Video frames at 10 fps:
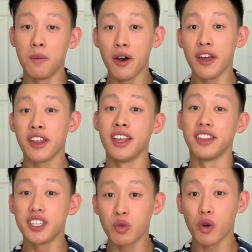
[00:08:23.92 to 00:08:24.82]
But
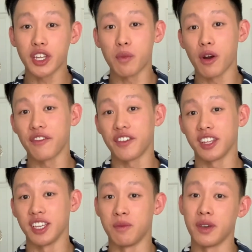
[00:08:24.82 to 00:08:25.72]
this worked out
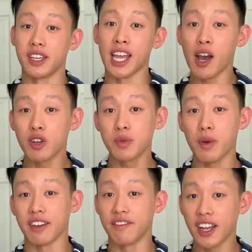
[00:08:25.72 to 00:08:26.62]
perfectly because I was
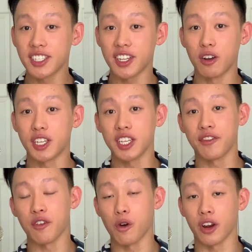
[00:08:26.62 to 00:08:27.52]
buying flights and hotels
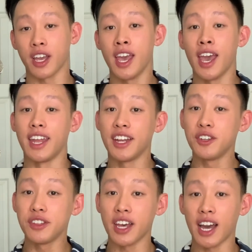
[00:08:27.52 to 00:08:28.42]
for work, and I
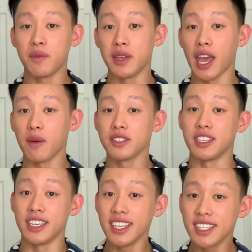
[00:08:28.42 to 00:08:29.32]
knew that I'd be able to
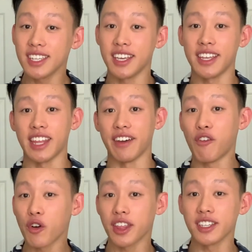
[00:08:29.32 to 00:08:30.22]
easily hit that
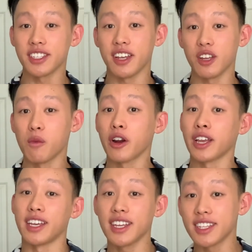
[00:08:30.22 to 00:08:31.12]
$4,000 mark
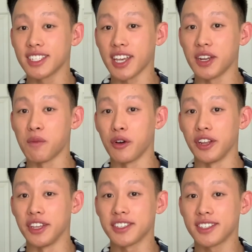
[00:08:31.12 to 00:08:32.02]
and get the sign-up
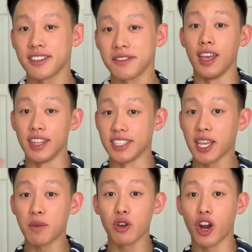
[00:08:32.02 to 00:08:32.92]
bonus. In the
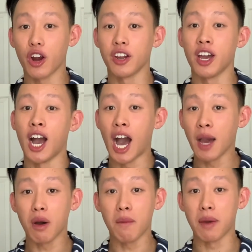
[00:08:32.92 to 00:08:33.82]
same regard, I
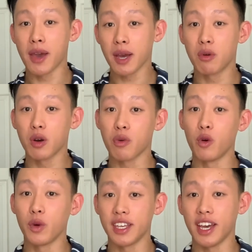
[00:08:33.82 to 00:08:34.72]
bought my MacBook Pro
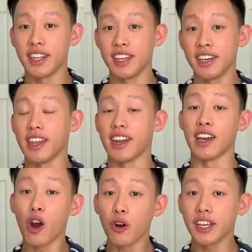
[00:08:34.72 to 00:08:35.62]
with the idea that I
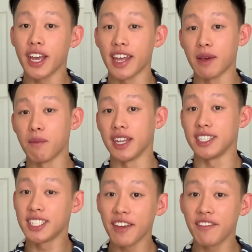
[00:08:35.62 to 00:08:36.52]
already had that money
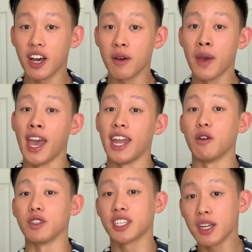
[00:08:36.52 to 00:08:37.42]
saved up and I
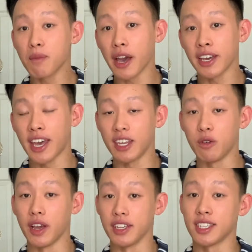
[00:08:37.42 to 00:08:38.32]
was gonna buy it
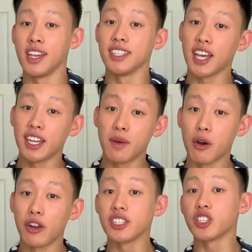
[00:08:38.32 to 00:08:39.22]
anyways, sign-up
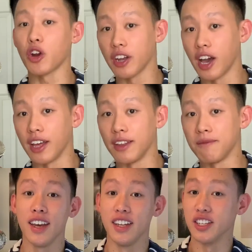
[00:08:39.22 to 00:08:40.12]
bonus or not.
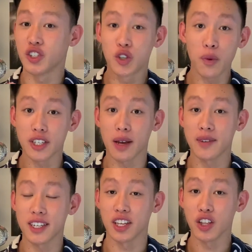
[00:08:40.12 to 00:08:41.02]
It is super
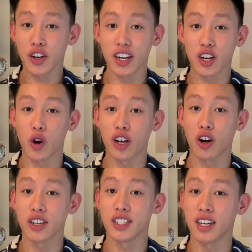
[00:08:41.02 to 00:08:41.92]
tempting to look at a credit
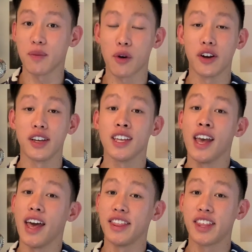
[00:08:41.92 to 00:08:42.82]
card sign-up bonus
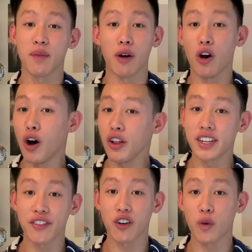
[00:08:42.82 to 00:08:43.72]
and think about all the
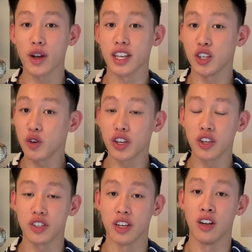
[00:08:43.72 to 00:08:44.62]
different ways that you can
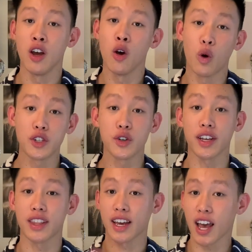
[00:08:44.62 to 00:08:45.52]
use it once you get
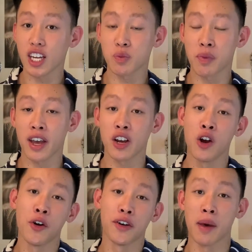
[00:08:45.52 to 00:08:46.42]
that cash back
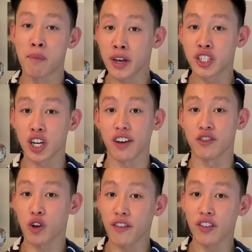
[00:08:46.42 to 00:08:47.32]
or that big chunk of
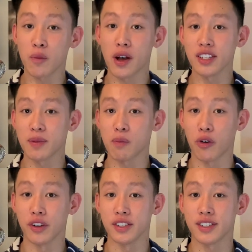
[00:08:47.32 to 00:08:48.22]
traveler miles and
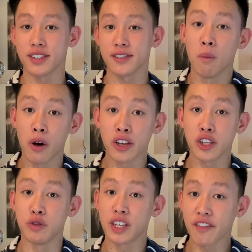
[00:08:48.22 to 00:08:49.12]
points. But you
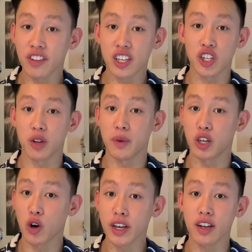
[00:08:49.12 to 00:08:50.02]
definitely shouldn't be
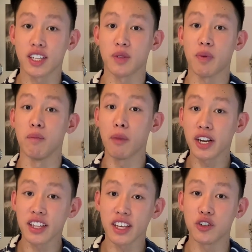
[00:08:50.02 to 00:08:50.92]
going out to spend money
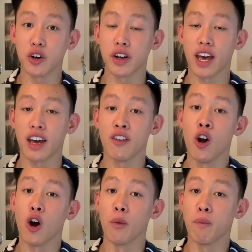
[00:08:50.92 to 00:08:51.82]
that you don't have
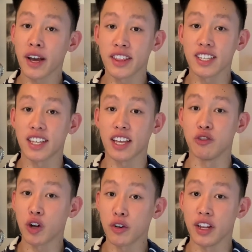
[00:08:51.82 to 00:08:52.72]
or buy things that you
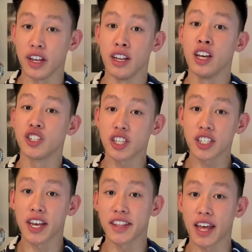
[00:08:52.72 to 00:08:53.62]
don't need just to
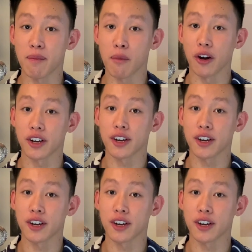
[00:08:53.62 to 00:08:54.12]
hit that mark.